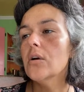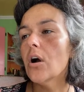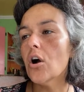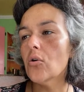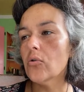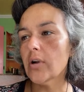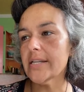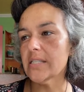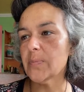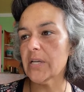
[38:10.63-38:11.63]
O
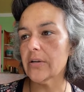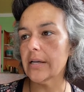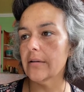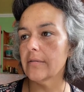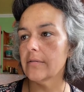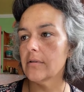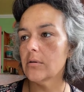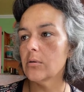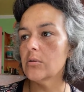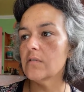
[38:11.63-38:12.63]
great spirit,
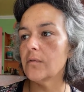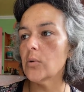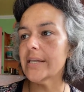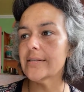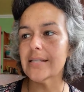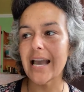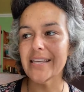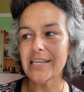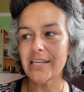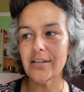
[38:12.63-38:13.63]
whose voice I
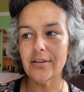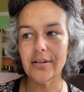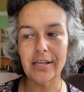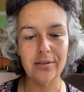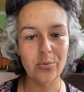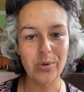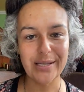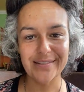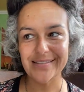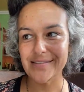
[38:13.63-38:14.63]
hear in the
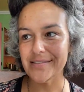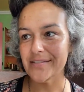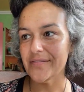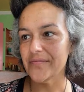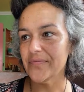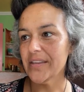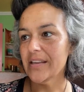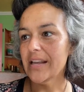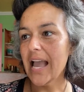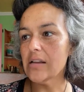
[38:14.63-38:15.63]
winds,
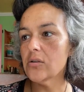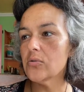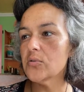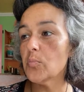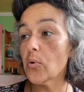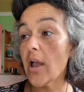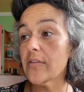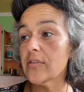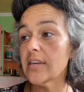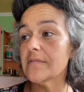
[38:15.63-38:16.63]
and whose
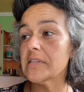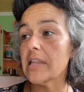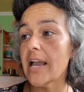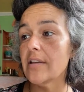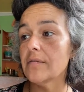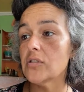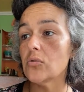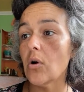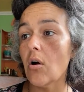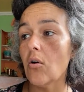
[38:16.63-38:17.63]
breath gives life
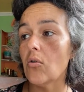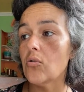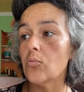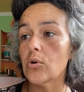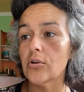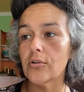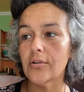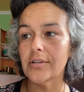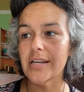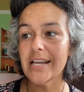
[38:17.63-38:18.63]
to all the
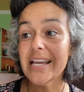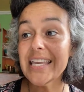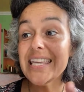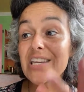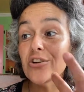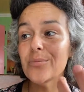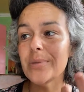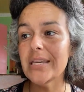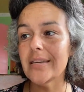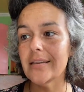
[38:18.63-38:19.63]
world, hear
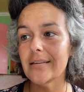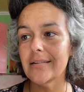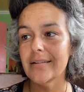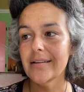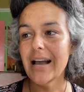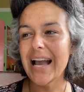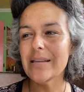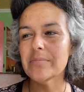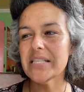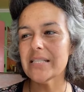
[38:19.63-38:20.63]
me. I
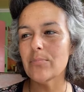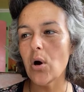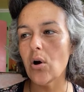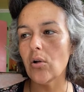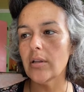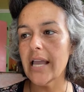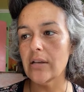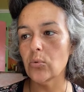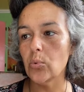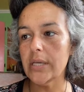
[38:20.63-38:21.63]
am small
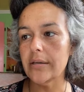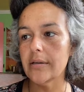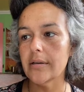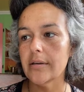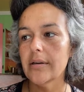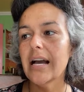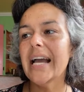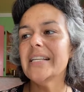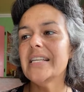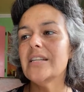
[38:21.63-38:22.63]
and weak.
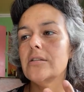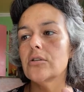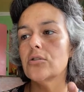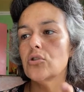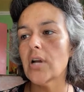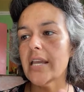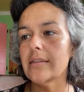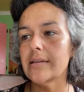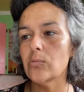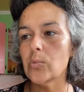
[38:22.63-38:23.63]
I need your
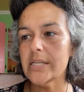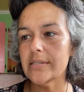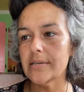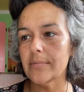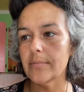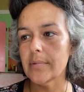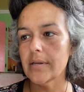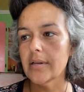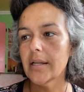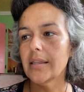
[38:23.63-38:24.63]
strength and wisdom.
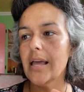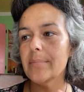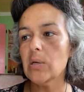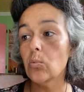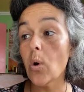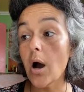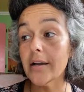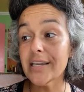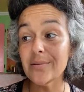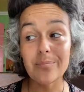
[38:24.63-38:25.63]
Let me
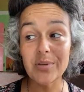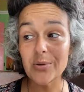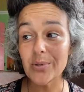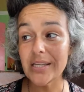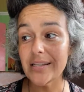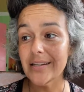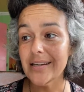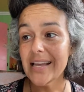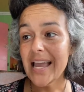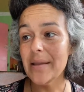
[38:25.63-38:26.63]
walk in beauty
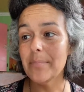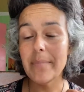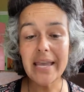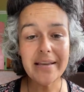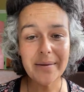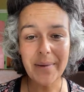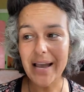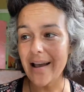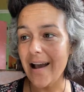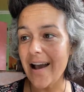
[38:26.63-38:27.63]
and make
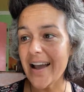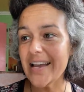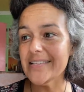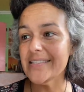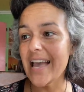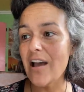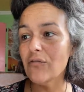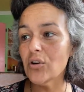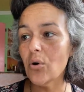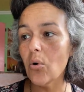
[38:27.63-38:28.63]
my eyes
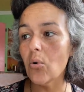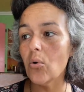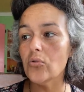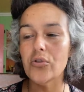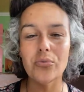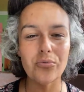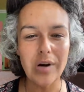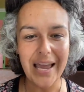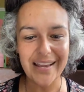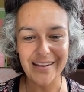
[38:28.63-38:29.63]
ever hold the
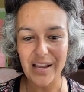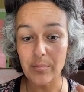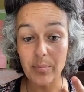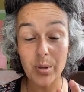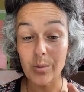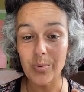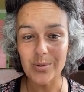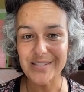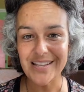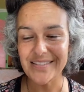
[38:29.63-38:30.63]
red and purple
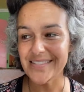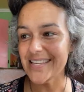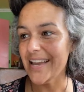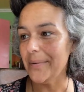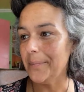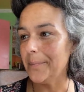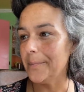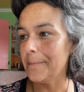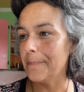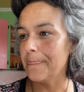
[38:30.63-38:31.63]
sunset.
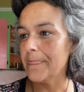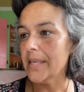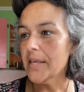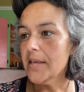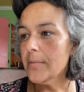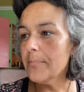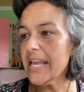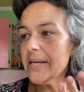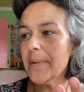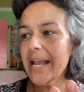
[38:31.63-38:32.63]

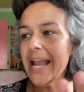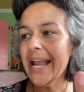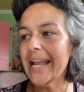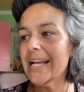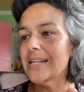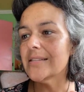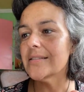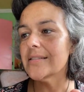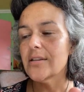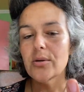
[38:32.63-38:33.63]
Make my
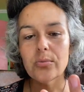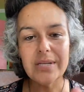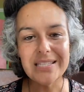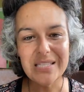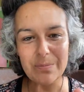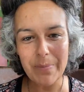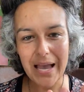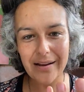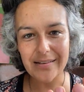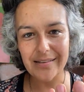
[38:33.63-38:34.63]
hands
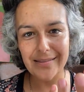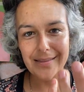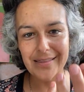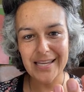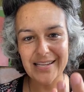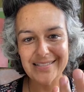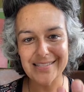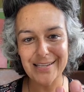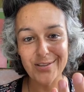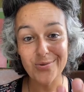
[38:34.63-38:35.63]
respect the things
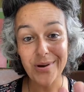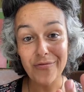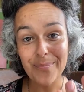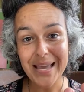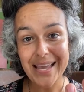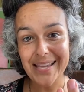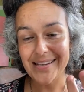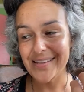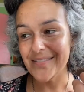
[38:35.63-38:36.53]
that you have made.